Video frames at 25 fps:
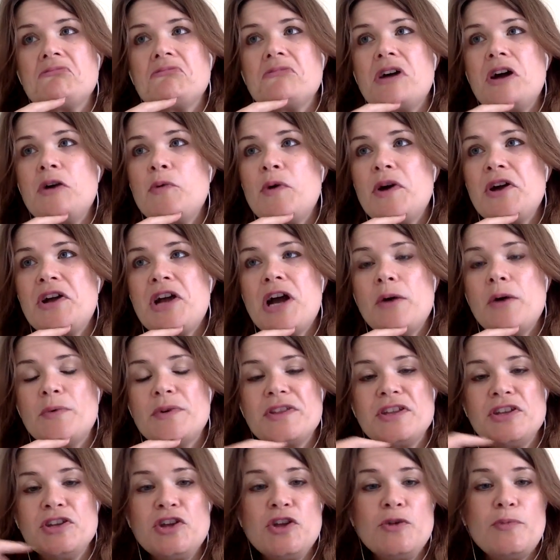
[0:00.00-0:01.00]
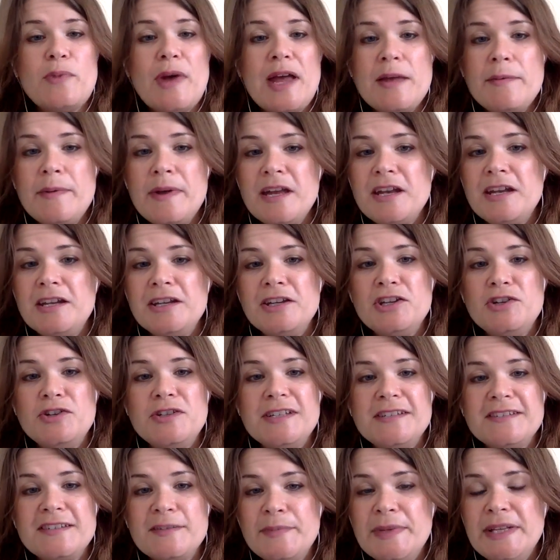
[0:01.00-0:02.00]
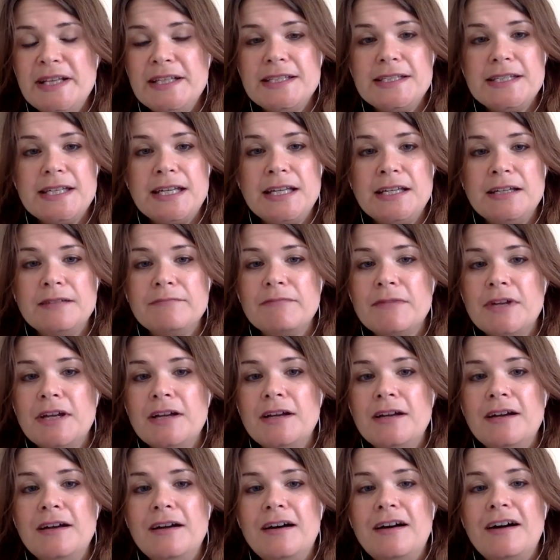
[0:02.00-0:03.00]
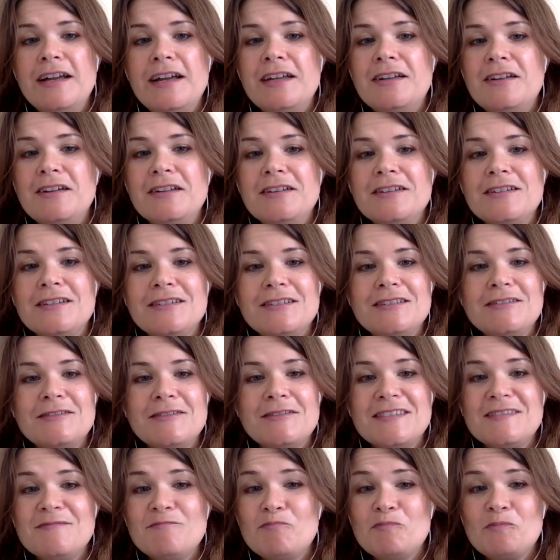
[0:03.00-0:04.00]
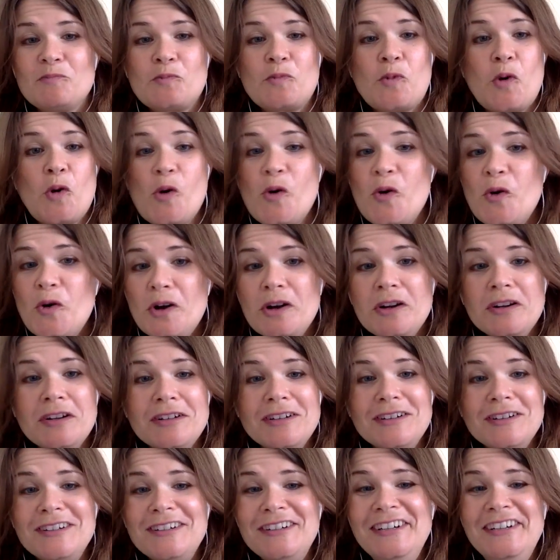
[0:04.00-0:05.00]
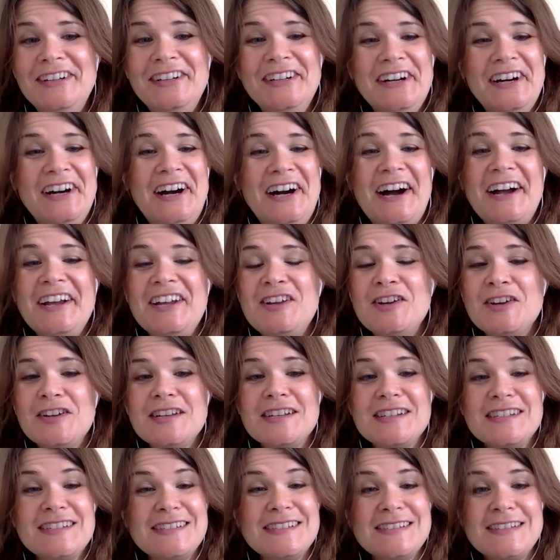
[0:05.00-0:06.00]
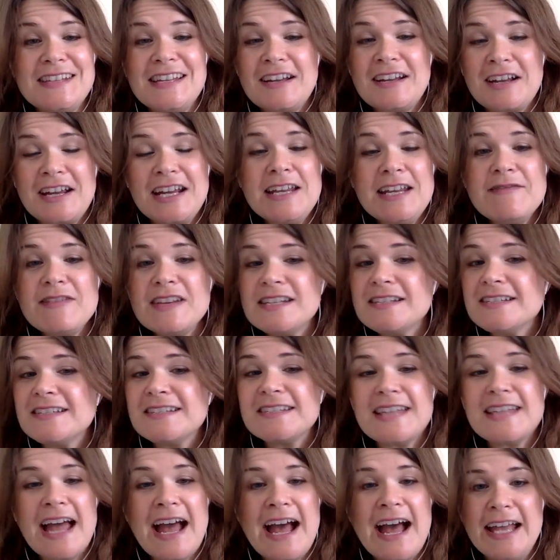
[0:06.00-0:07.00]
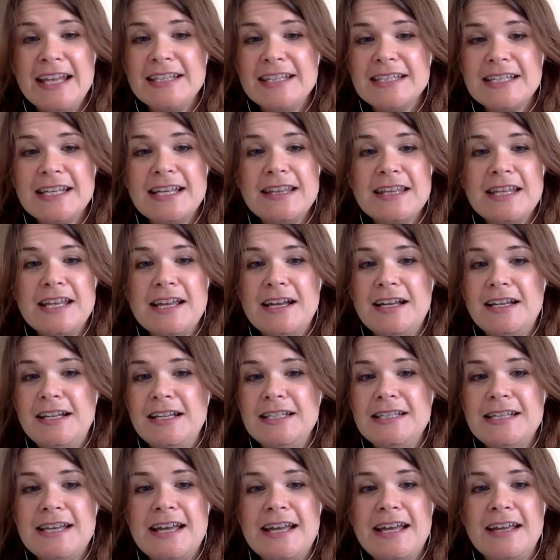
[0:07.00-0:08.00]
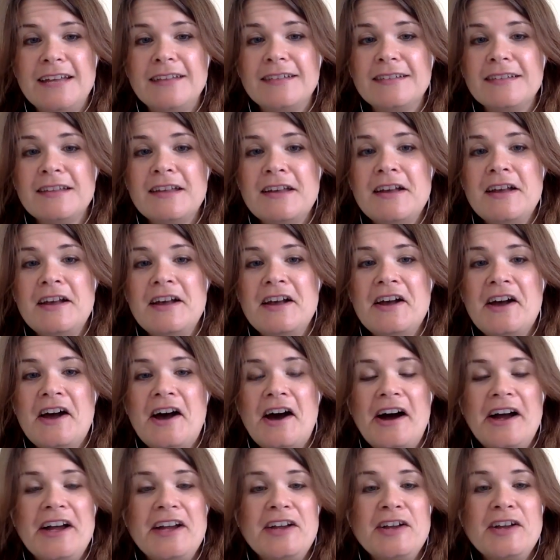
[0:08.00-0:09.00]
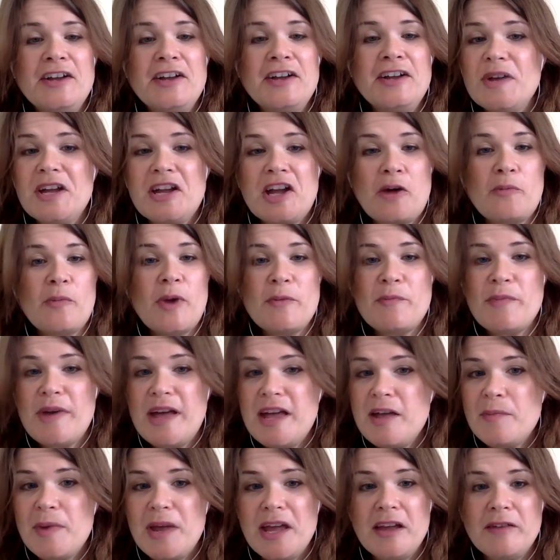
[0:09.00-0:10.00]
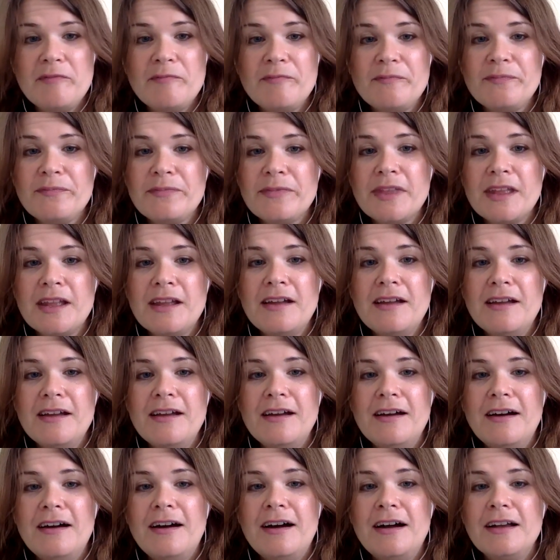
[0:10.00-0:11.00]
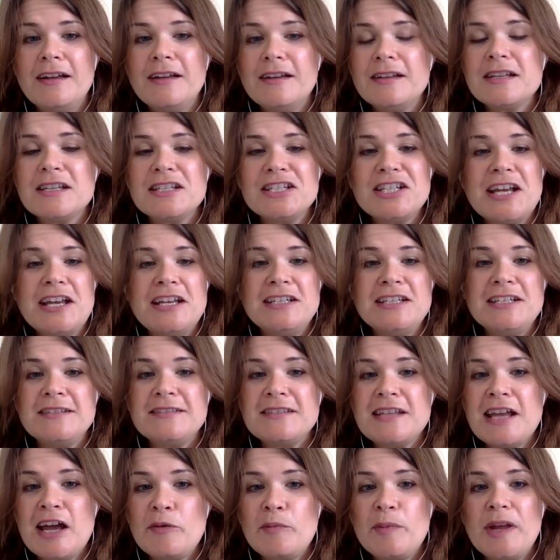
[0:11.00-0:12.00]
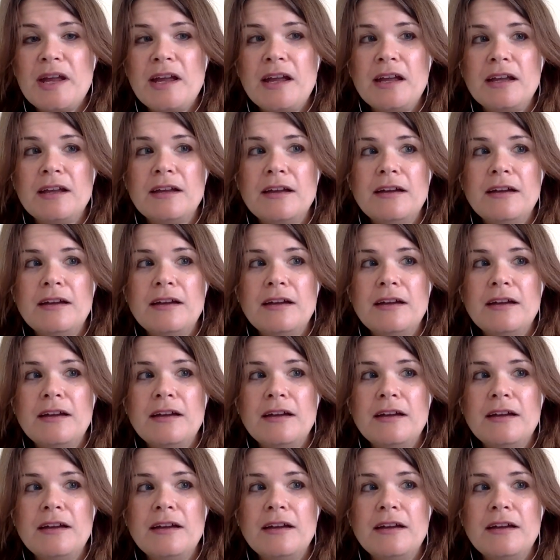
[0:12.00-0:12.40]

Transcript: I woke up with a new baby and a new disability. I couldn't walk. I couldn't even stand in the early days. I couldn't pick up my baby. I couldn't change his nappy.